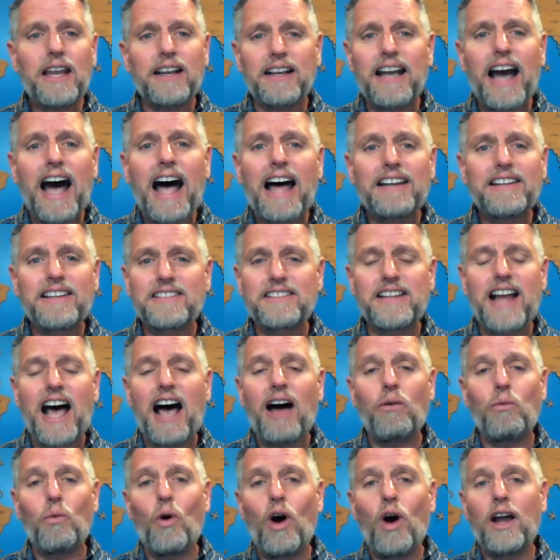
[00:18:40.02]
God does
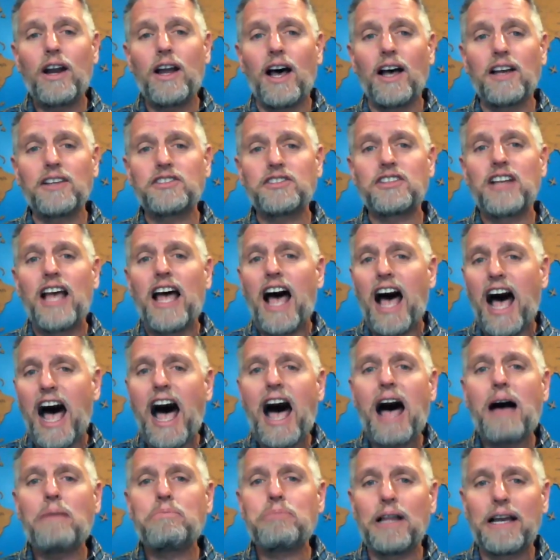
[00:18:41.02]
not want us
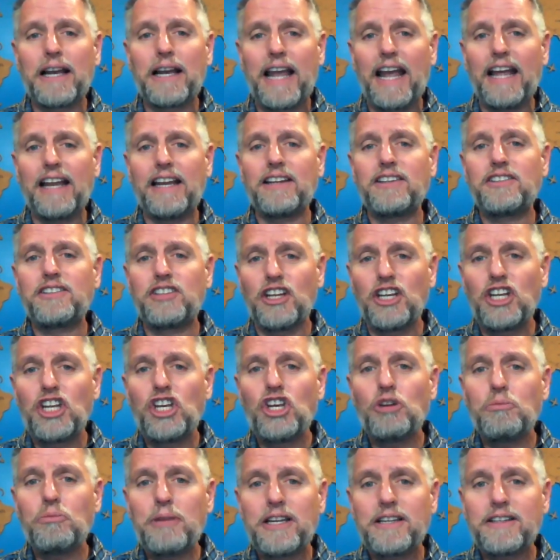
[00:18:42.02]
obligated to
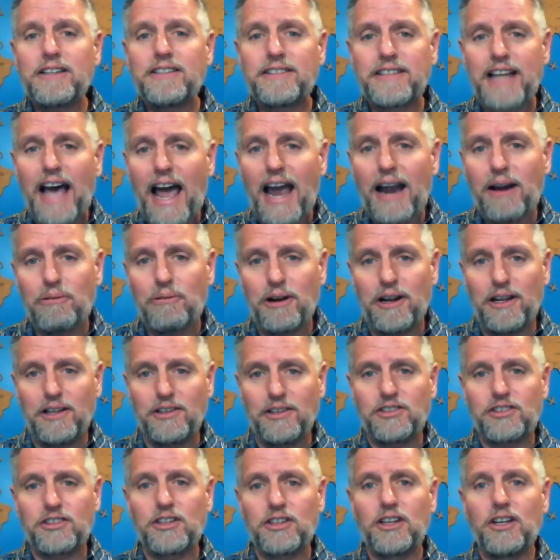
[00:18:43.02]
human
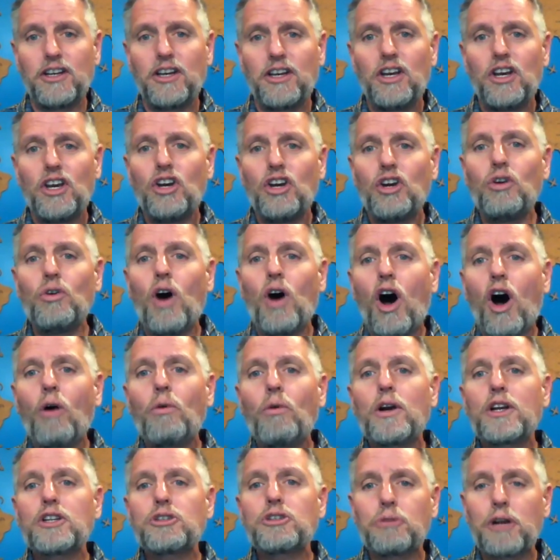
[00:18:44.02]
tyrants who
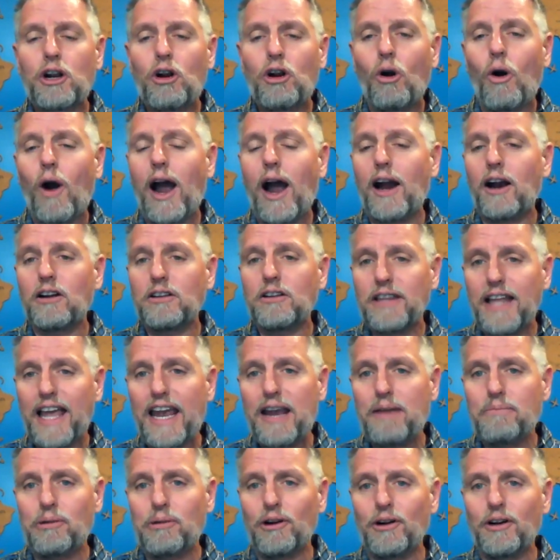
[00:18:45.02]
always require
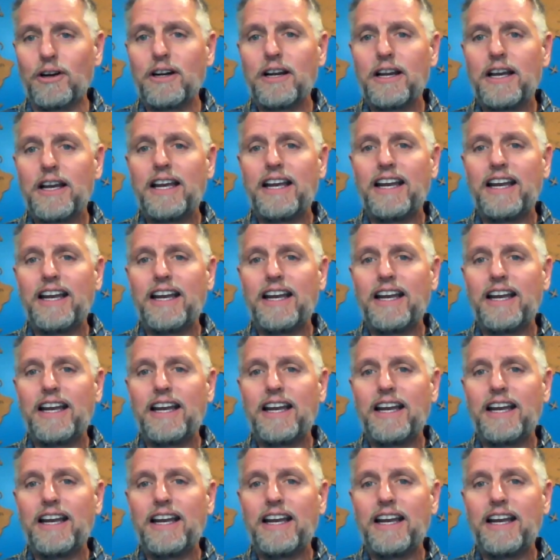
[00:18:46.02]
labor